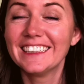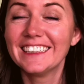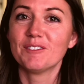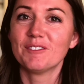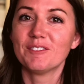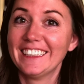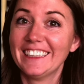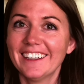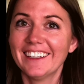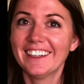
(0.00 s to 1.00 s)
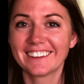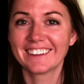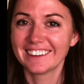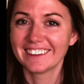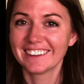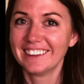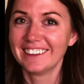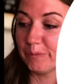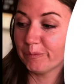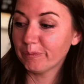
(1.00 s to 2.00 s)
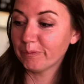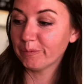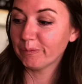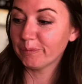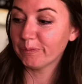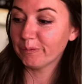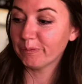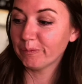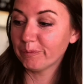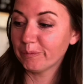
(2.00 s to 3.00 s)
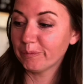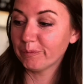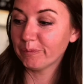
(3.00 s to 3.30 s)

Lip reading: (no one is talking)